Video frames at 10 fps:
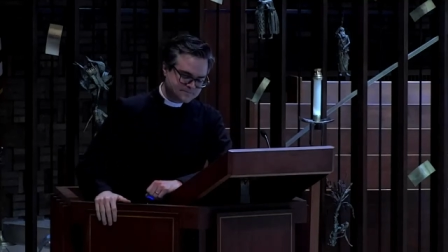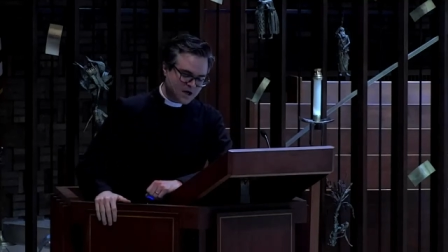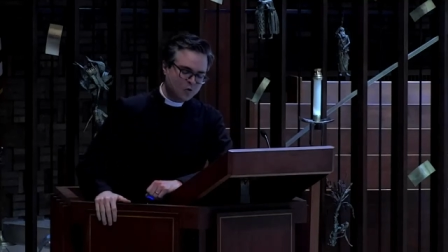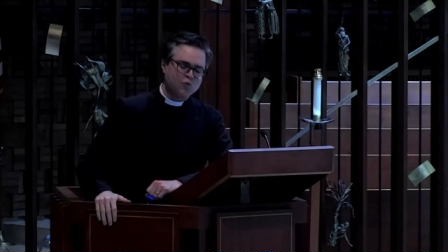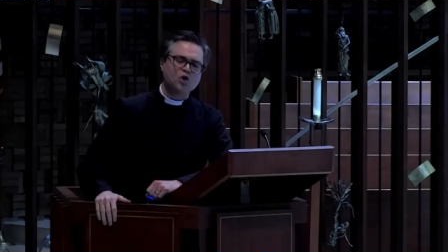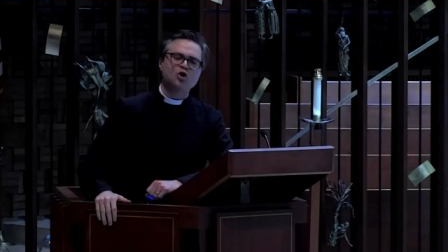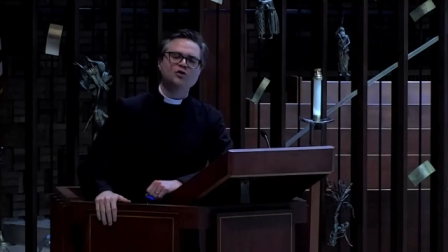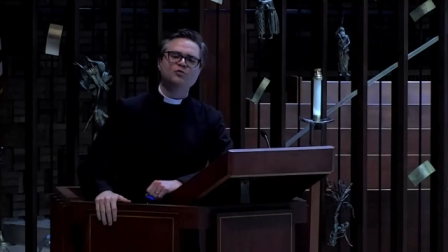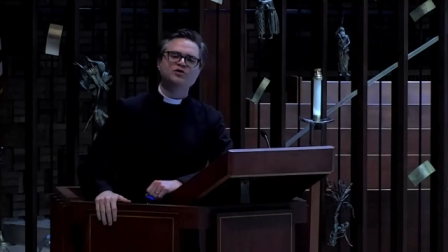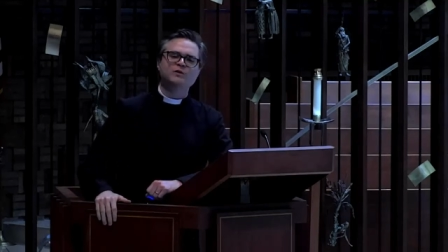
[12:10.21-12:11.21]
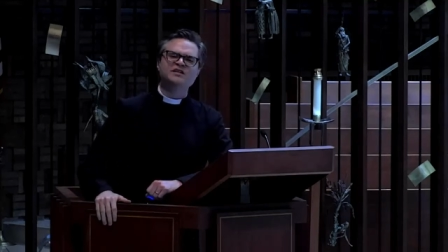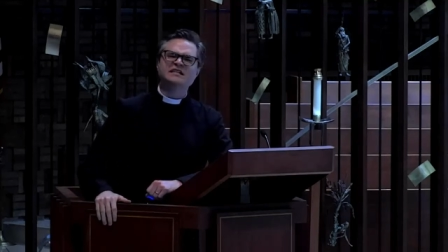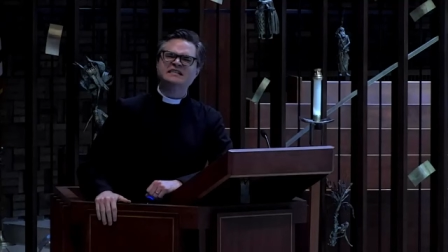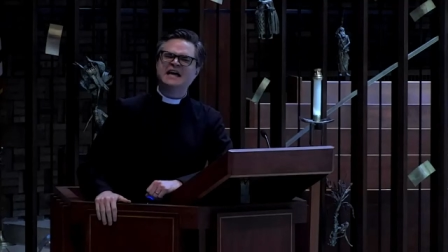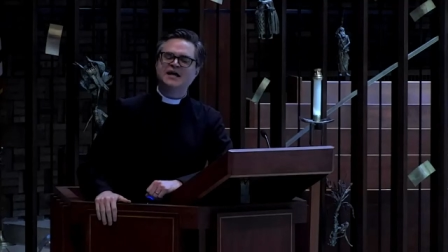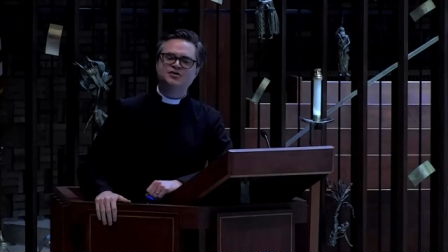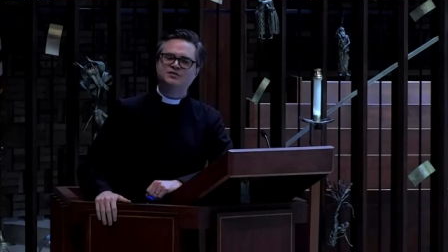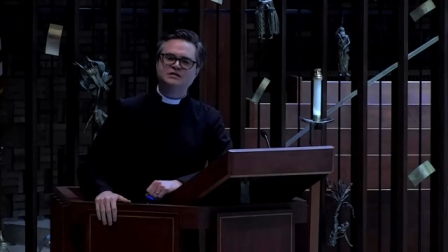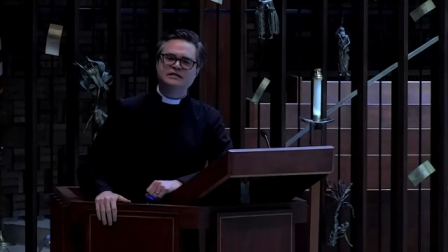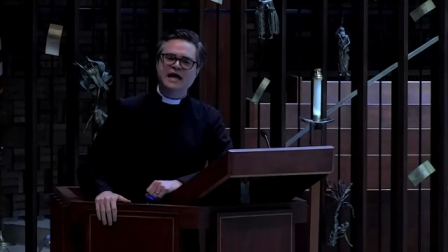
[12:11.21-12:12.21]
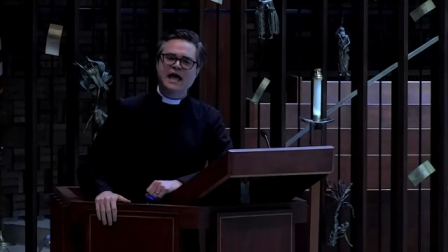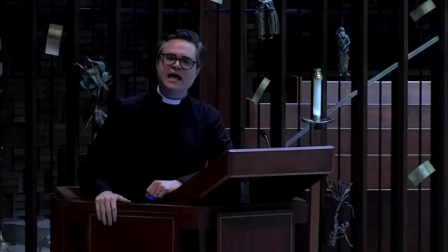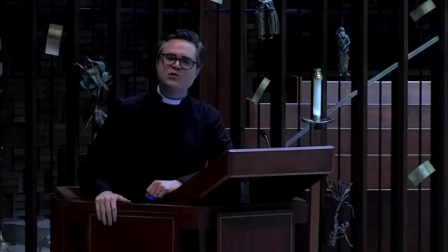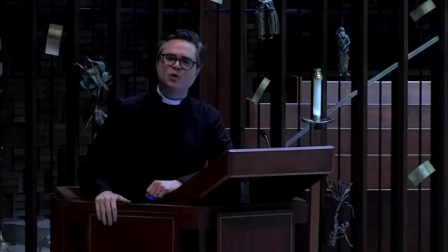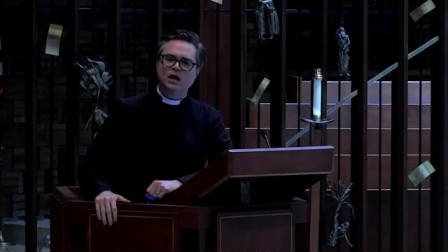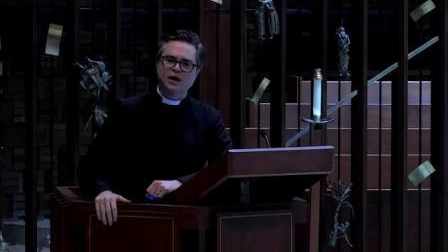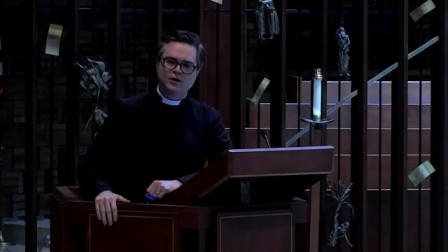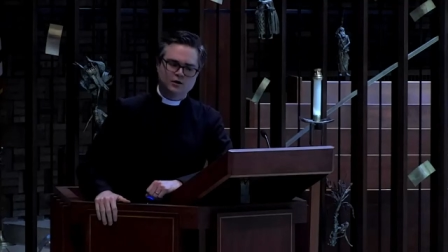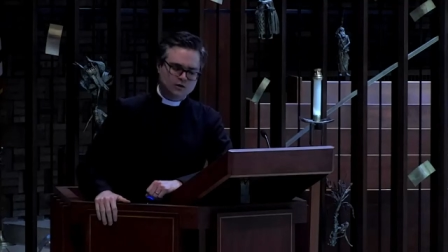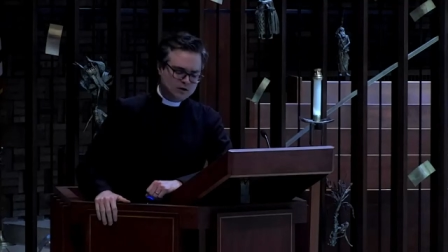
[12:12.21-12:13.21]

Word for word: A world which went disastrously haywire